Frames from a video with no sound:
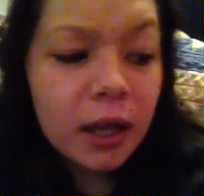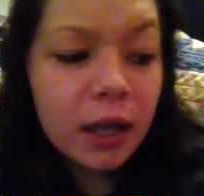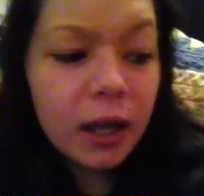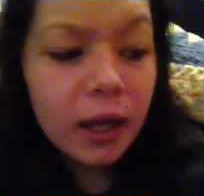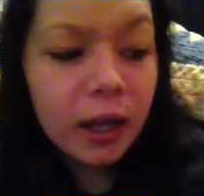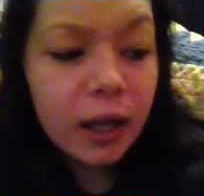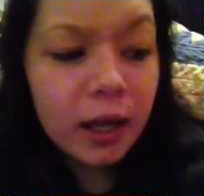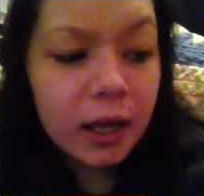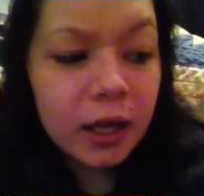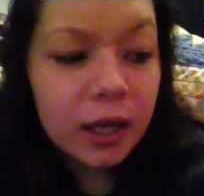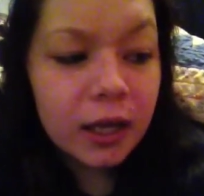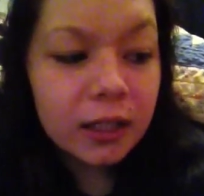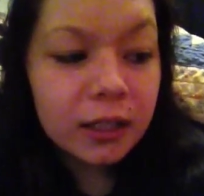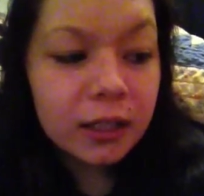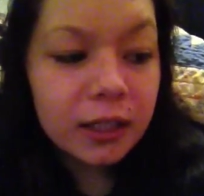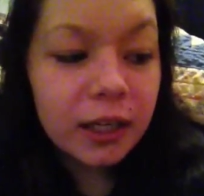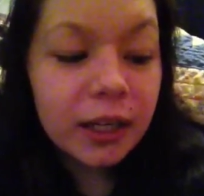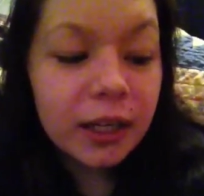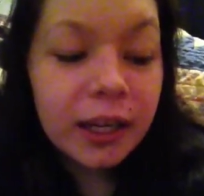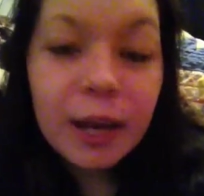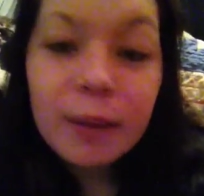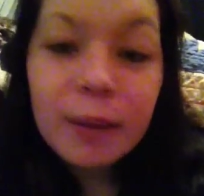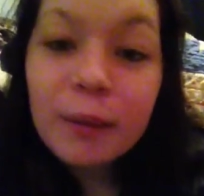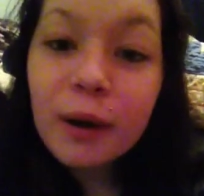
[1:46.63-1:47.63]
And then
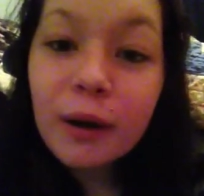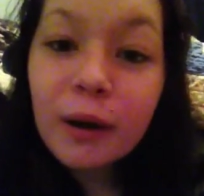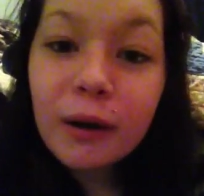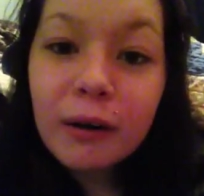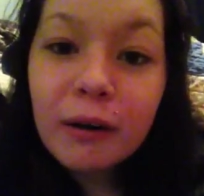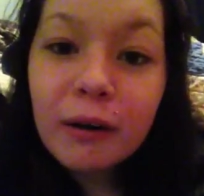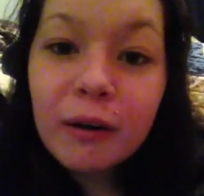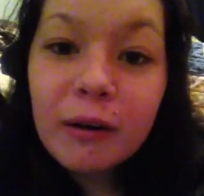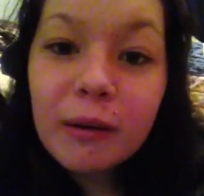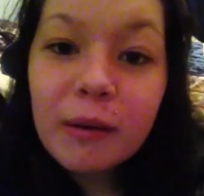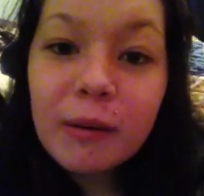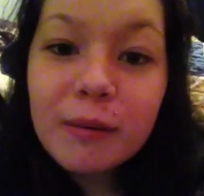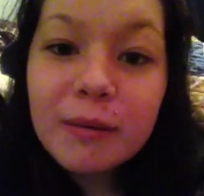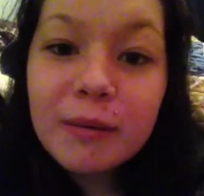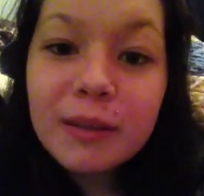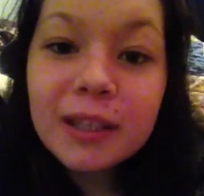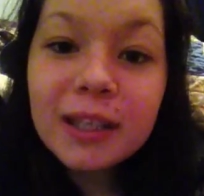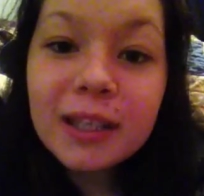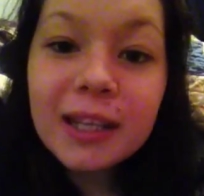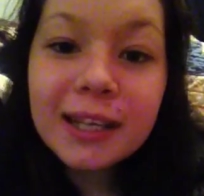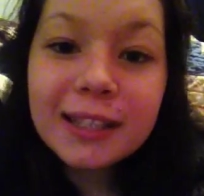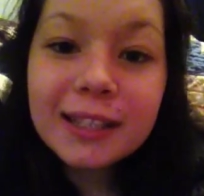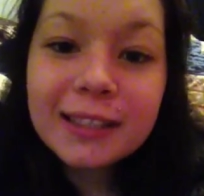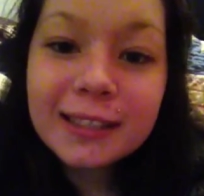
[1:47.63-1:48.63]
I came home, and the
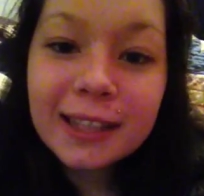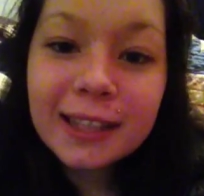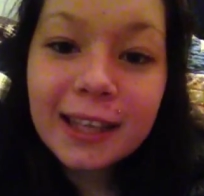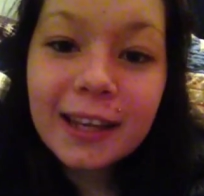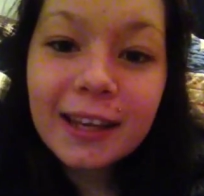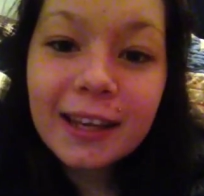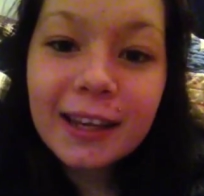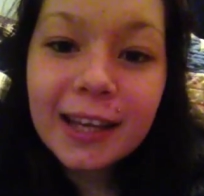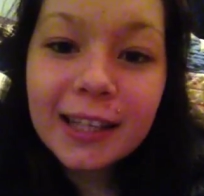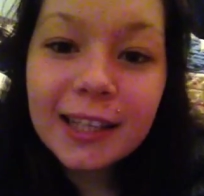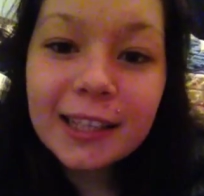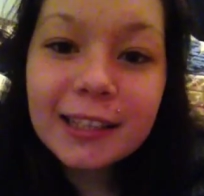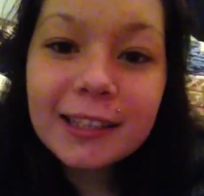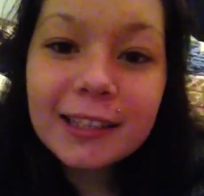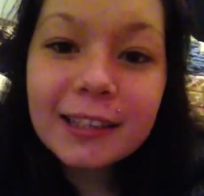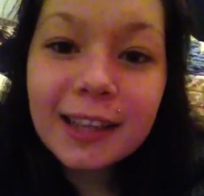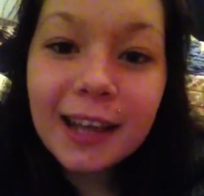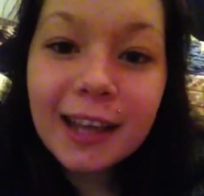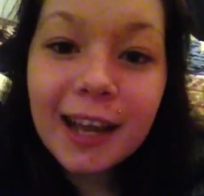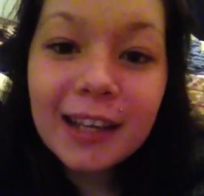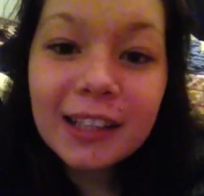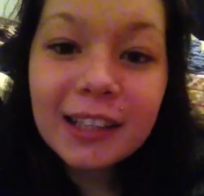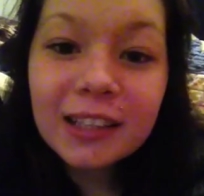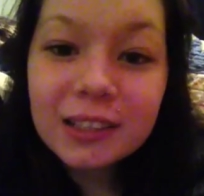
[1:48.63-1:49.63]
next day,
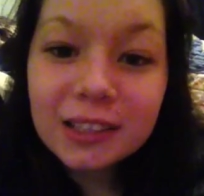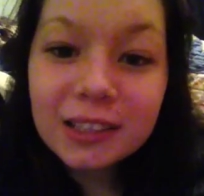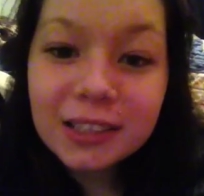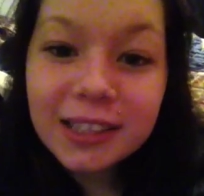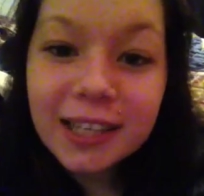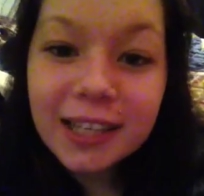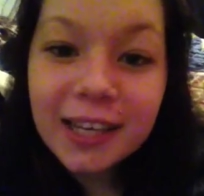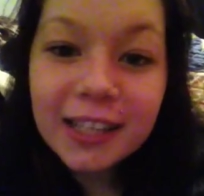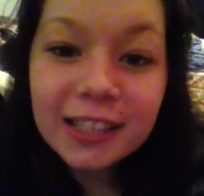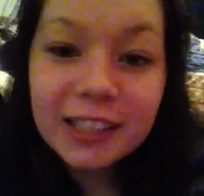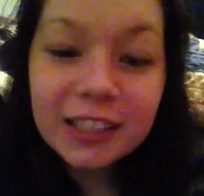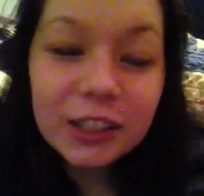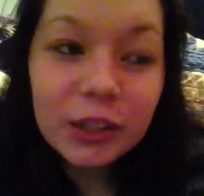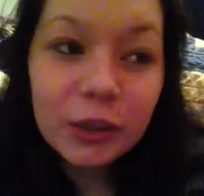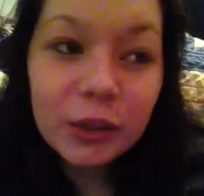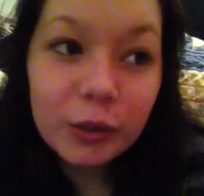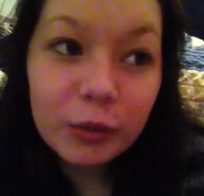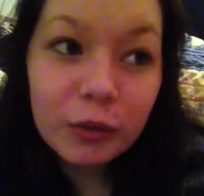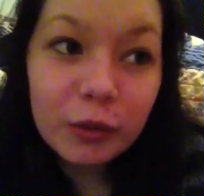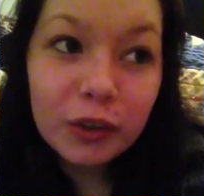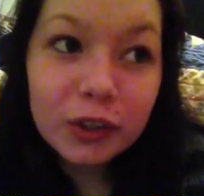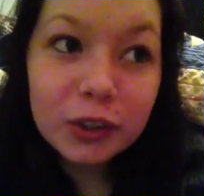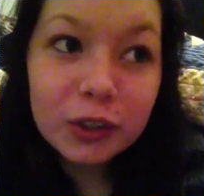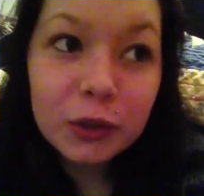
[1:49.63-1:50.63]
I took the test. You know, you're
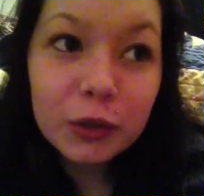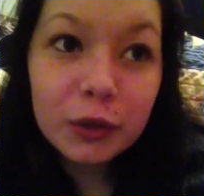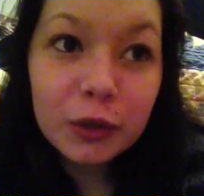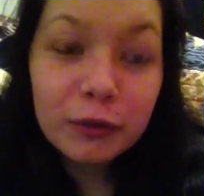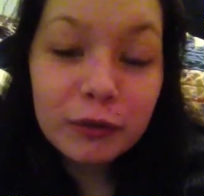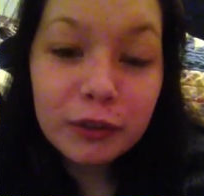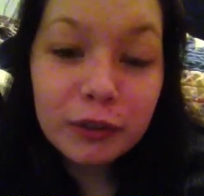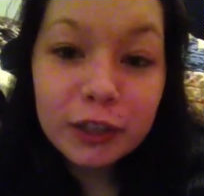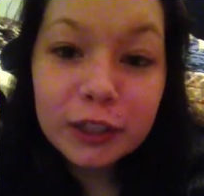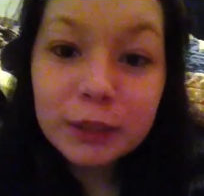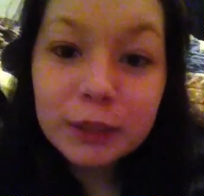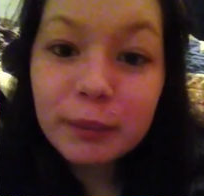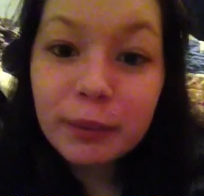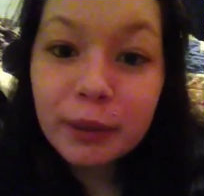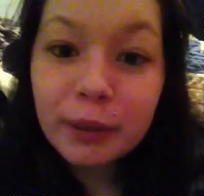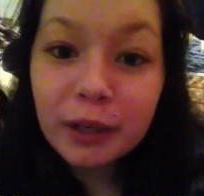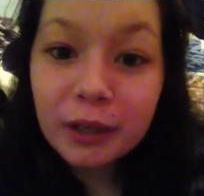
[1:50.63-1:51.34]
supposed to do your first